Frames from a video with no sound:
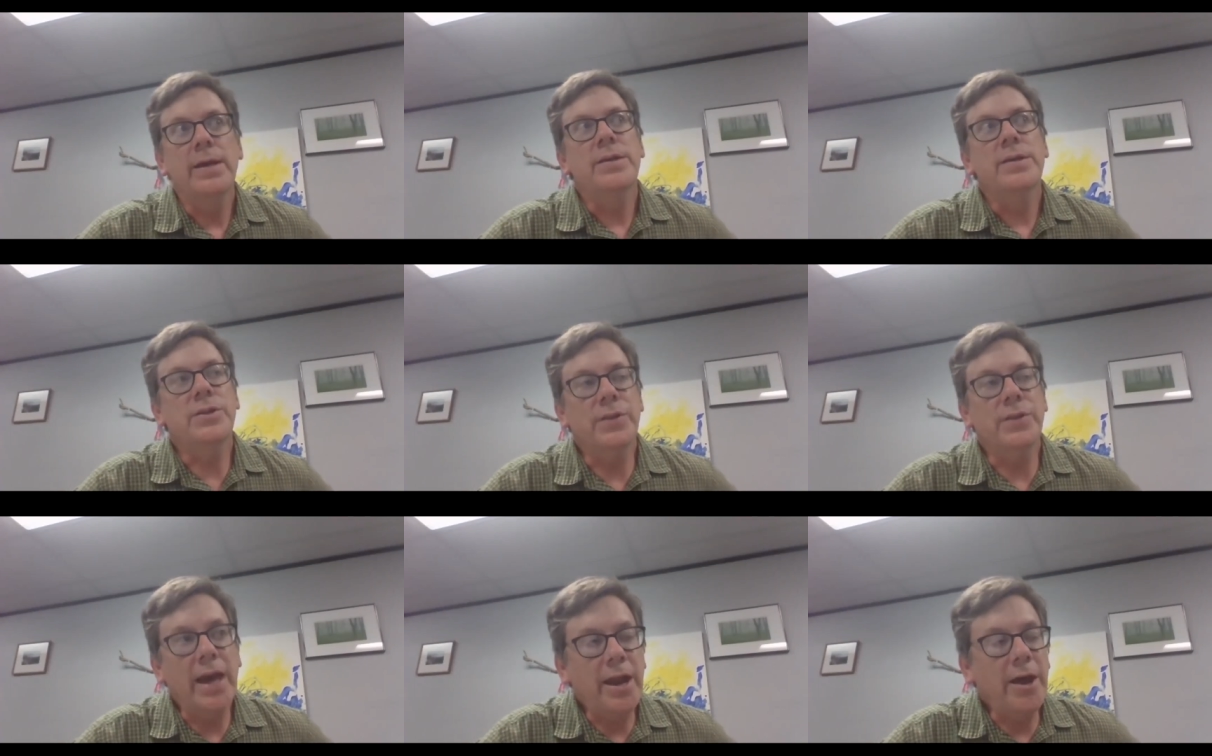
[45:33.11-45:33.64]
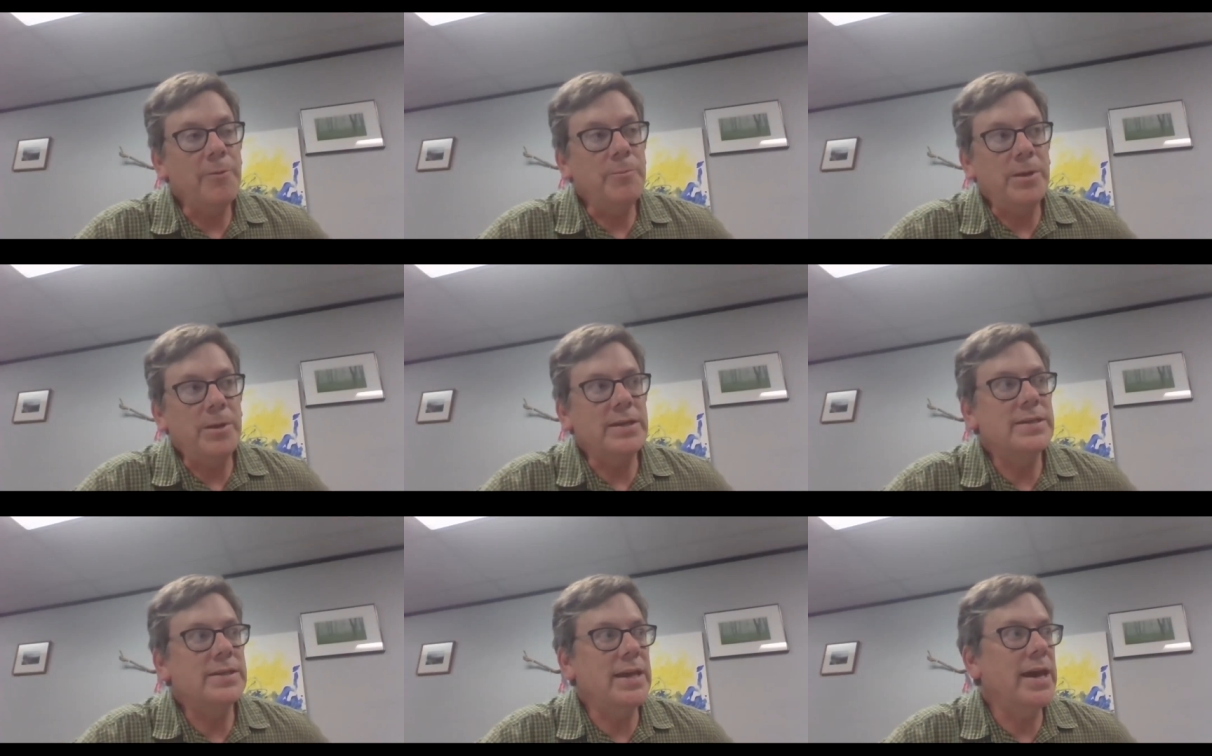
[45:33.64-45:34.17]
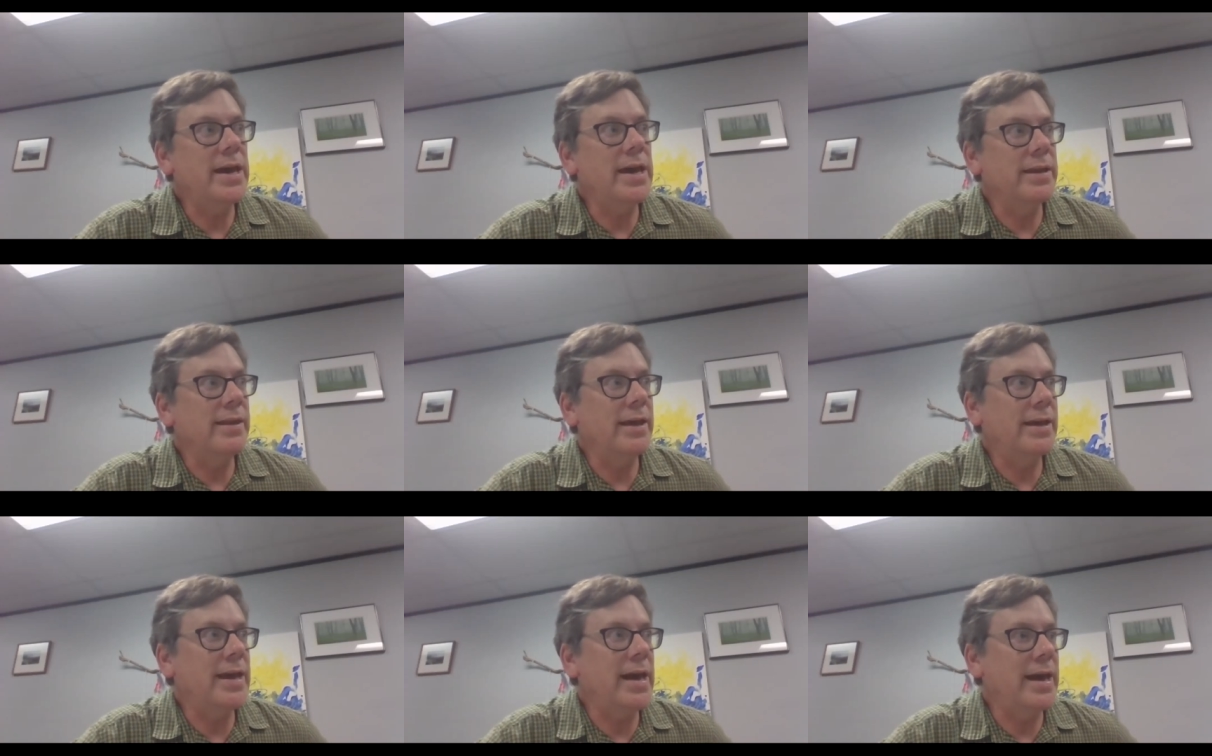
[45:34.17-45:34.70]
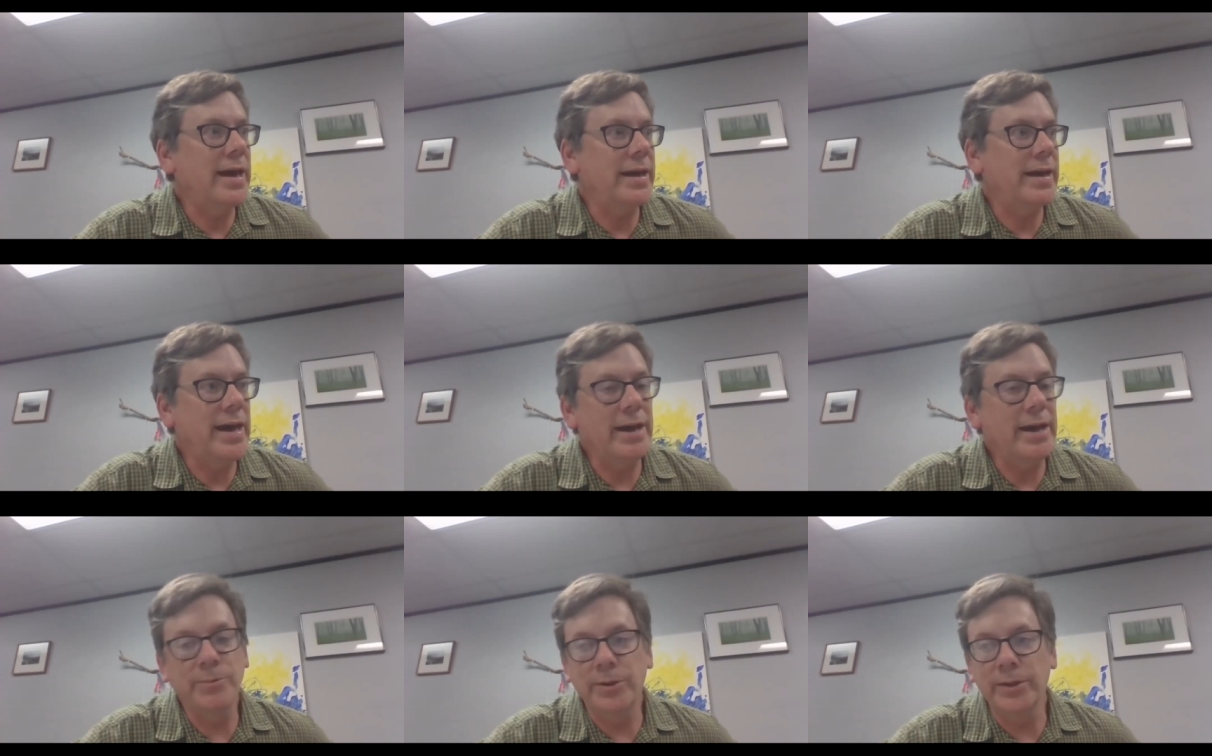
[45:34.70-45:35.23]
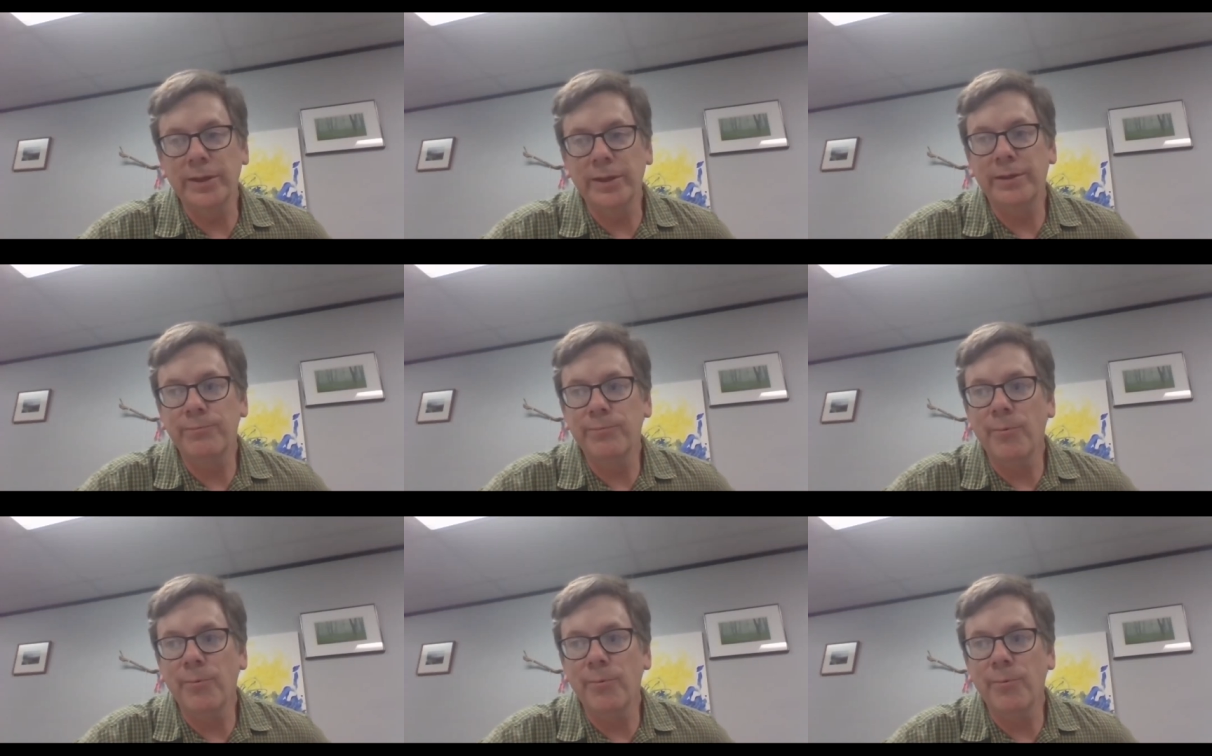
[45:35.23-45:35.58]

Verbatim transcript: so that all being said like i i really